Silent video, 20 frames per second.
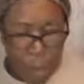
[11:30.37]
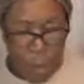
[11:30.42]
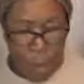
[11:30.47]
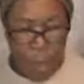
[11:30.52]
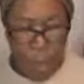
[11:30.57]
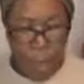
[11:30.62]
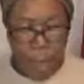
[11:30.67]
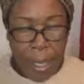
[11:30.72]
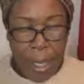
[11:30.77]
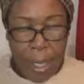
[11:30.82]

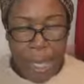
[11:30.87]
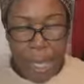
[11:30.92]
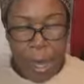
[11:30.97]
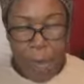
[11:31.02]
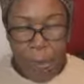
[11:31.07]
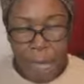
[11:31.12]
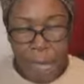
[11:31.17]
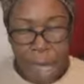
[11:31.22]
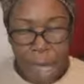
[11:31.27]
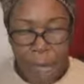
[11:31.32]
Father God,
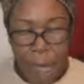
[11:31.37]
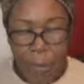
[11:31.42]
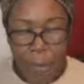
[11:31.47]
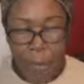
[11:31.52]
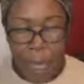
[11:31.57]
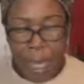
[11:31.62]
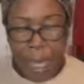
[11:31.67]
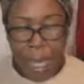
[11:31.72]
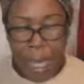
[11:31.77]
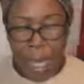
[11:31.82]
we ask you,
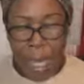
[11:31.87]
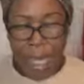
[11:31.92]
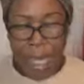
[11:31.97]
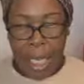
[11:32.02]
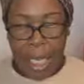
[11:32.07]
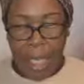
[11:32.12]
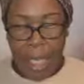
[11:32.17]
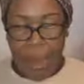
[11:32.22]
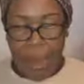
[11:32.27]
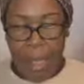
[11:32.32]
Father God,
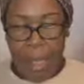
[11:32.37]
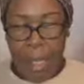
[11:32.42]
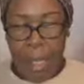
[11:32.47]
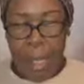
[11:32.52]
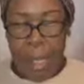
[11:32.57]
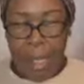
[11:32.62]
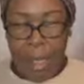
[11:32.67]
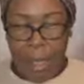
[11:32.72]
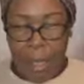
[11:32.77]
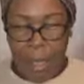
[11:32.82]
that you would
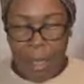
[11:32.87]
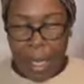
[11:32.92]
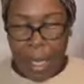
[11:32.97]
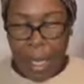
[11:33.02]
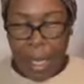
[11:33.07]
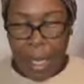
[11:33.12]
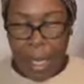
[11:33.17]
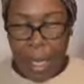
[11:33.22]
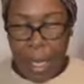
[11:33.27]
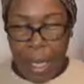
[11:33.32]
lead us,
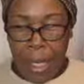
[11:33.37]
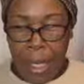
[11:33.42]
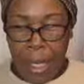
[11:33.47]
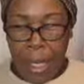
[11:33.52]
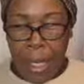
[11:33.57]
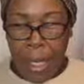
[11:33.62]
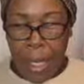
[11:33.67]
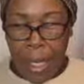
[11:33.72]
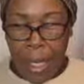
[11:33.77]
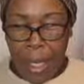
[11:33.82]
Father God.
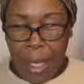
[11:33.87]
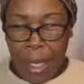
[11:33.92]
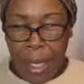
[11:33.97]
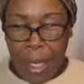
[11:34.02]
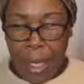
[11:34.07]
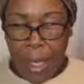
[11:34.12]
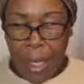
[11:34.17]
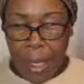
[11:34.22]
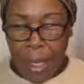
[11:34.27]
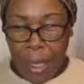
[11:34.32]

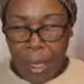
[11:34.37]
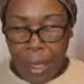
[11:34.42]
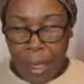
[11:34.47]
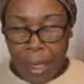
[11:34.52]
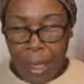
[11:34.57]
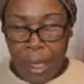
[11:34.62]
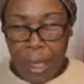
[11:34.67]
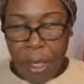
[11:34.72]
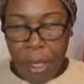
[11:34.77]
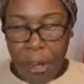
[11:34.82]
Lead us
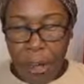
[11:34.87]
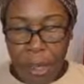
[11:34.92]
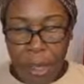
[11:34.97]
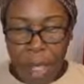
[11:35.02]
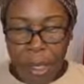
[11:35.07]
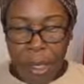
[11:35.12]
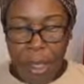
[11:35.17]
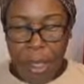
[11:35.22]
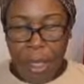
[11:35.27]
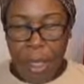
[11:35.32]
into your
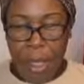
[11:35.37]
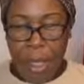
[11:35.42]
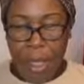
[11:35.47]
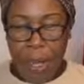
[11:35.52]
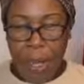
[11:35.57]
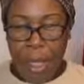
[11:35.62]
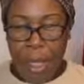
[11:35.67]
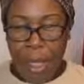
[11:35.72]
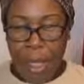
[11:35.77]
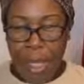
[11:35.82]
righteousness,
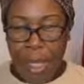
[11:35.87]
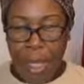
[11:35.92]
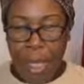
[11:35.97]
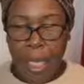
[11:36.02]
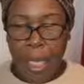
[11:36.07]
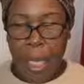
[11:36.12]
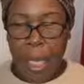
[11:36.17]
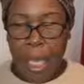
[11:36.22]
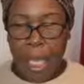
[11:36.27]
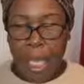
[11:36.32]
Father
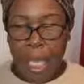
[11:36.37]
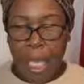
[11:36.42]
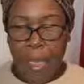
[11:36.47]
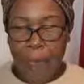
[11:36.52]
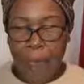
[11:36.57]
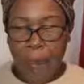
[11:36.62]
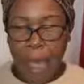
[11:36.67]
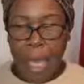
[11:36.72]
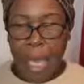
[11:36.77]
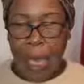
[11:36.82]
God.
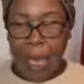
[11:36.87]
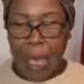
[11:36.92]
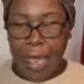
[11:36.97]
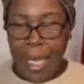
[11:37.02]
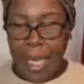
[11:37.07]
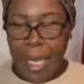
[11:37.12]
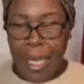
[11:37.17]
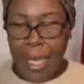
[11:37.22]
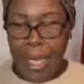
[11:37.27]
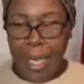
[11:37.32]
If we have
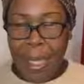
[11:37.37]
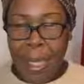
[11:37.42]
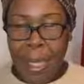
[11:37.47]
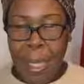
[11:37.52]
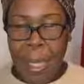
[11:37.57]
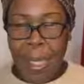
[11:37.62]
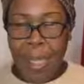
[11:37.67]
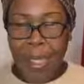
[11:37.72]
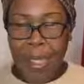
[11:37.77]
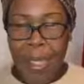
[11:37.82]
said
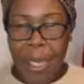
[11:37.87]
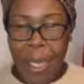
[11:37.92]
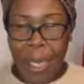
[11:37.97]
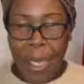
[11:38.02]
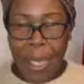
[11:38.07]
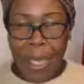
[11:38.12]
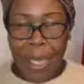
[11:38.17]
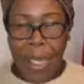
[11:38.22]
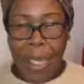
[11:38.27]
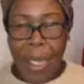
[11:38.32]
anything or done
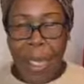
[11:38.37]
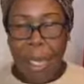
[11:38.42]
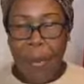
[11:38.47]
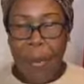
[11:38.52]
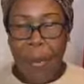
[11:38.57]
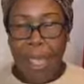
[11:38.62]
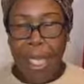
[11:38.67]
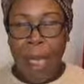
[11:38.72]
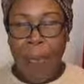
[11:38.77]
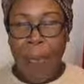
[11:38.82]
anything that
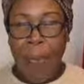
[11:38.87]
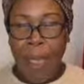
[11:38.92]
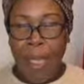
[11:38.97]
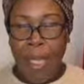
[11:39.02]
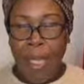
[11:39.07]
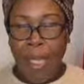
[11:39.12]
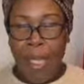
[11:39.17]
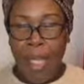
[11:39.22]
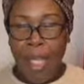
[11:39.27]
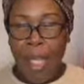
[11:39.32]
was not
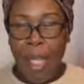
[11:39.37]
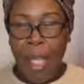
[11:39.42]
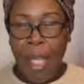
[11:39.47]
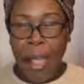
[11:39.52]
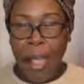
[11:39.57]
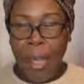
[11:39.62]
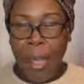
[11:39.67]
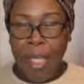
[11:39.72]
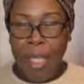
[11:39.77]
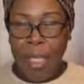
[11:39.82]
pleasing
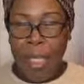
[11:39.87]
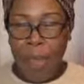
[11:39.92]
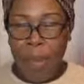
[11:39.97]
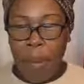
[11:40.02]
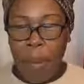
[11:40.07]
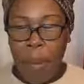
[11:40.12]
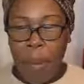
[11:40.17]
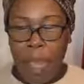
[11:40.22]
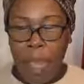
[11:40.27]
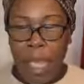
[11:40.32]
or
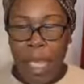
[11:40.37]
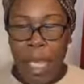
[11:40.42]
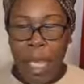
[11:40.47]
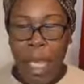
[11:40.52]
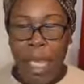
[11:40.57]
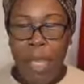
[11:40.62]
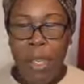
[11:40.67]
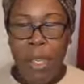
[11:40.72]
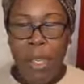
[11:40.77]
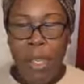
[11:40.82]
acceptable
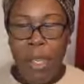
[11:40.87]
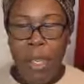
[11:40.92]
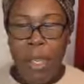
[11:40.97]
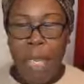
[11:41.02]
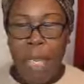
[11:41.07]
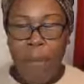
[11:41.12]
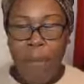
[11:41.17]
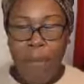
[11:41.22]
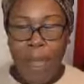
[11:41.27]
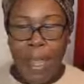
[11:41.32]
in your
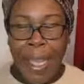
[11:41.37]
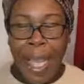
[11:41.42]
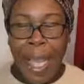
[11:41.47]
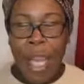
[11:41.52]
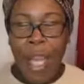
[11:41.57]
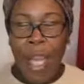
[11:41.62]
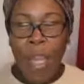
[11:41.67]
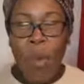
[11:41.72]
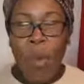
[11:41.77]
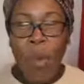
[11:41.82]
sight, Father God,
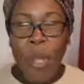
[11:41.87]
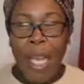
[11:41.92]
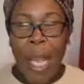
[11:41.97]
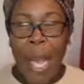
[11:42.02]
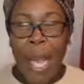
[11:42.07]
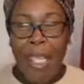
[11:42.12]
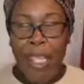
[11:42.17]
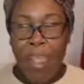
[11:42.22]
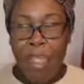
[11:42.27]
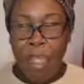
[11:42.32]
we
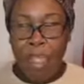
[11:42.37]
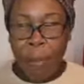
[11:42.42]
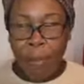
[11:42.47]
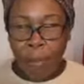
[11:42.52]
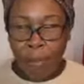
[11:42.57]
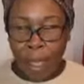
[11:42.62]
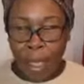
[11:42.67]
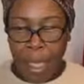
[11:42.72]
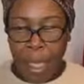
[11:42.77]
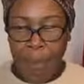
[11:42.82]
ask you to
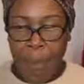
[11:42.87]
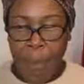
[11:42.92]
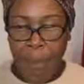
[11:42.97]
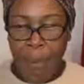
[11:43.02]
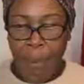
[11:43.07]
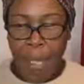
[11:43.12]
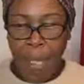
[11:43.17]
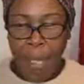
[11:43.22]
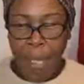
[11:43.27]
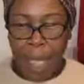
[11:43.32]
forgive us,
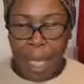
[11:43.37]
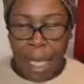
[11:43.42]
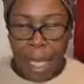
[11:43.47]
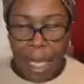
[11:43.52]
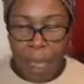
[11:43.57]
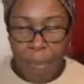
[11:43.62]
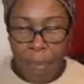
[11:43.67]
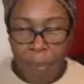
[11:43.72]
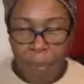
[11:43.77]
Father God.